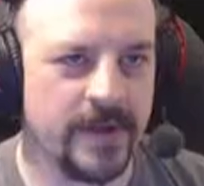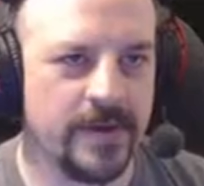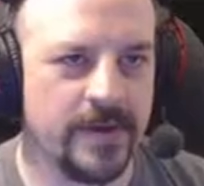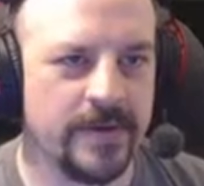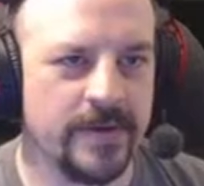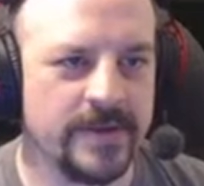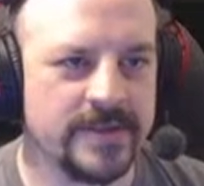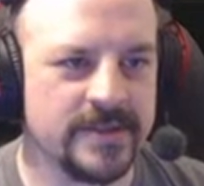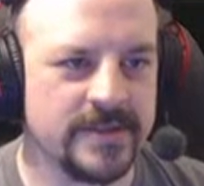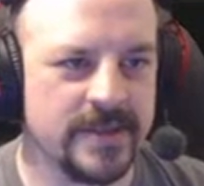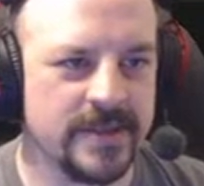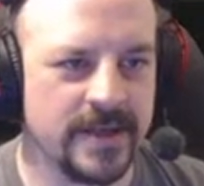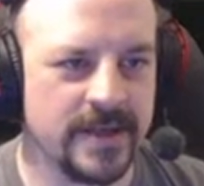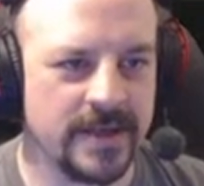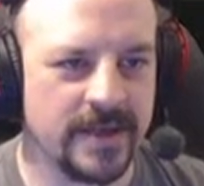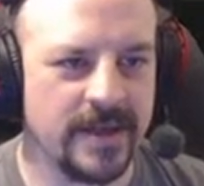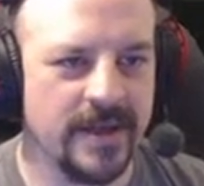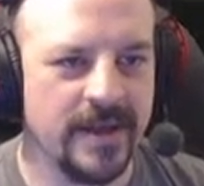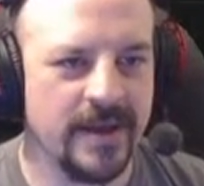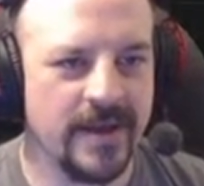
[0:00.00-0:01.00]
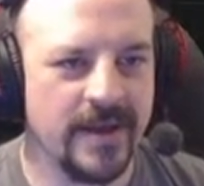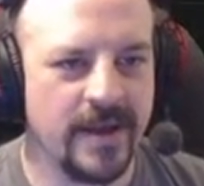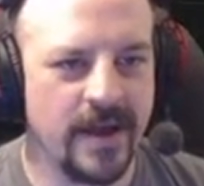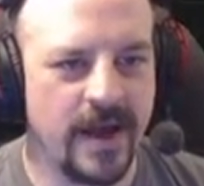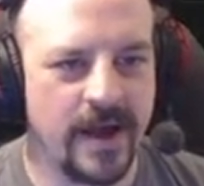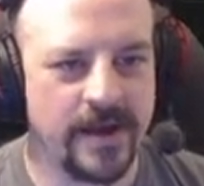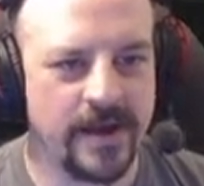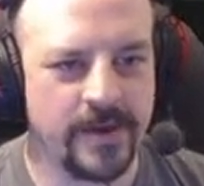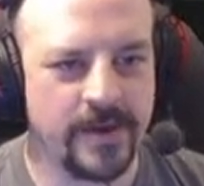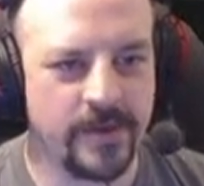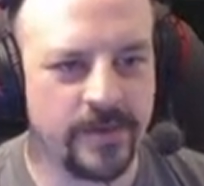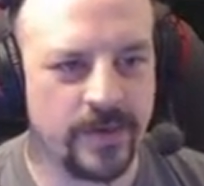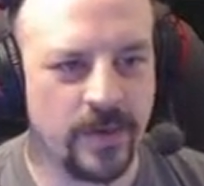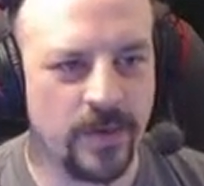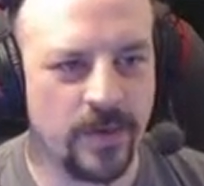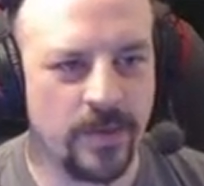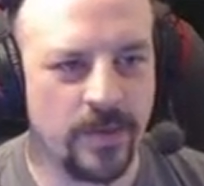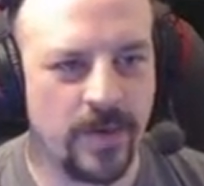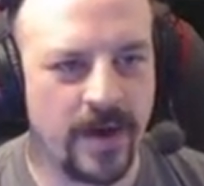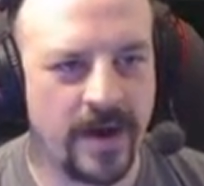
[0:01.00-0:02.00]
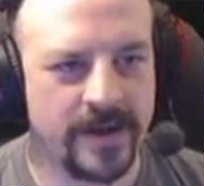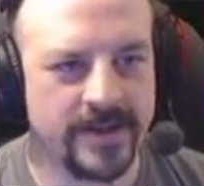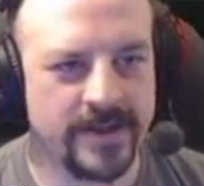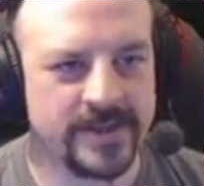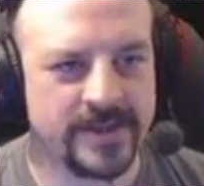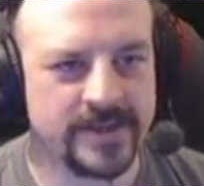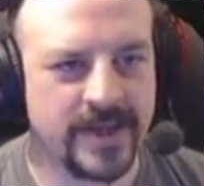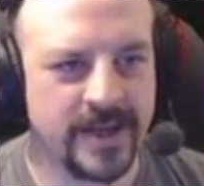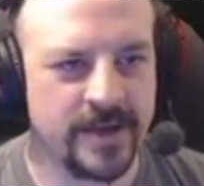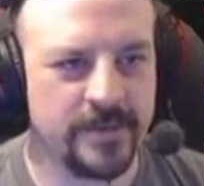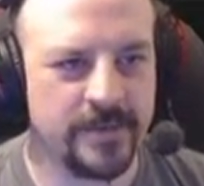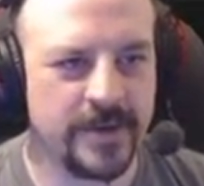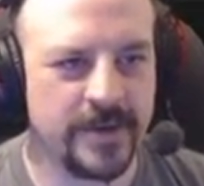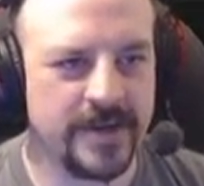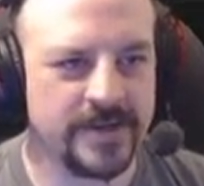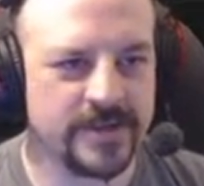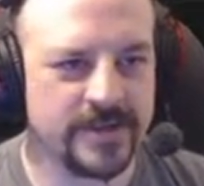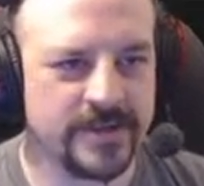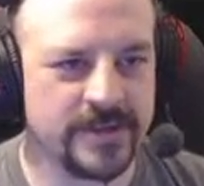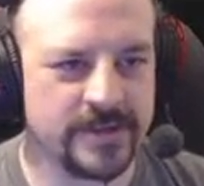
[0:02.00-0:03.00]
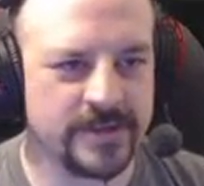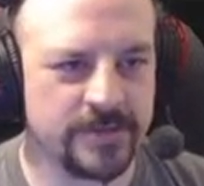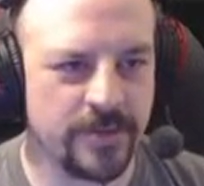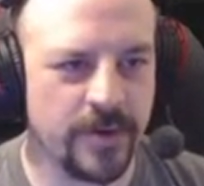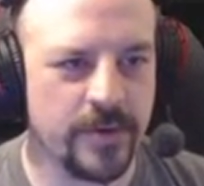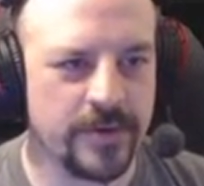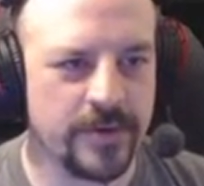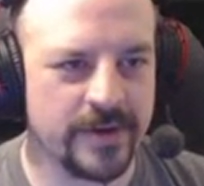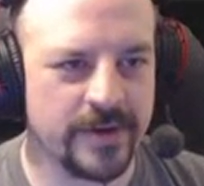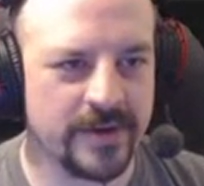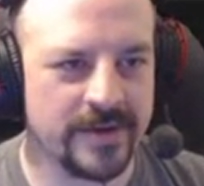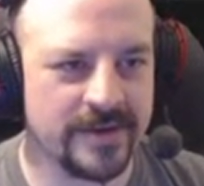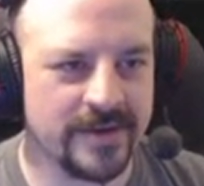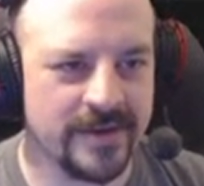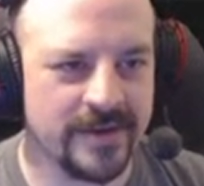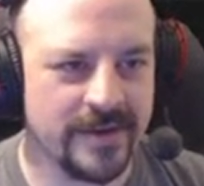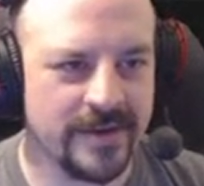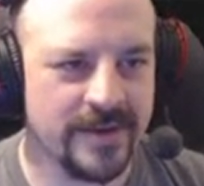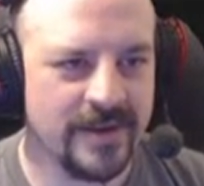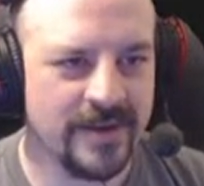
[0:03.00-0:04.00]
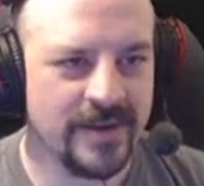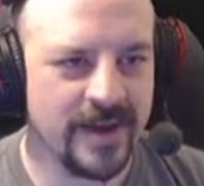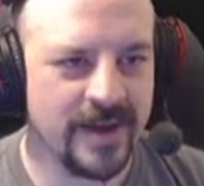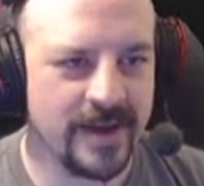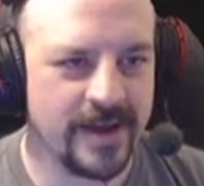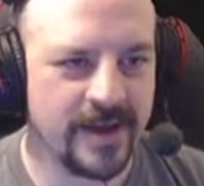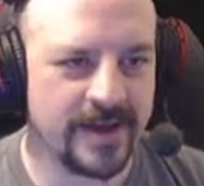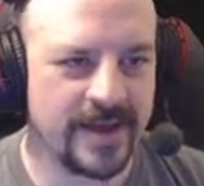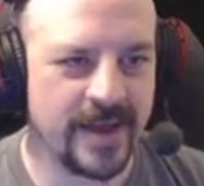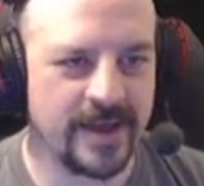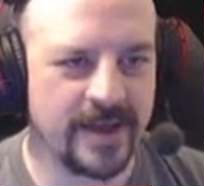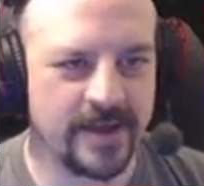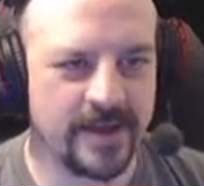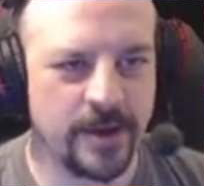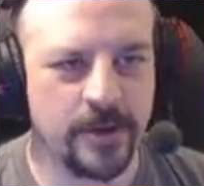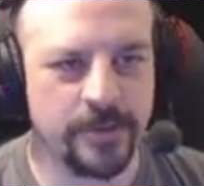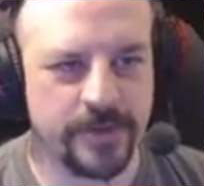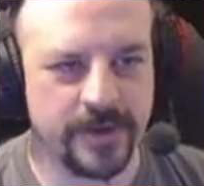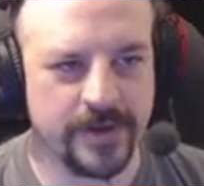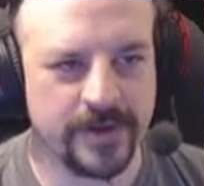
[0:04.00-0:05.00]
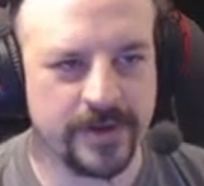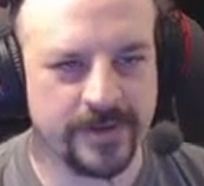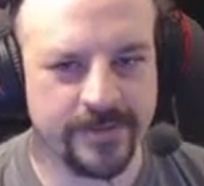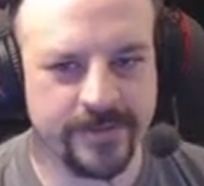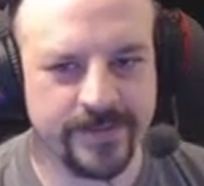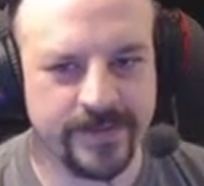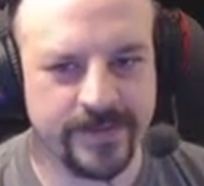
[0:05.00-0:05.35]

know, it's like, I don't know why this animation is broken, and I can't help you.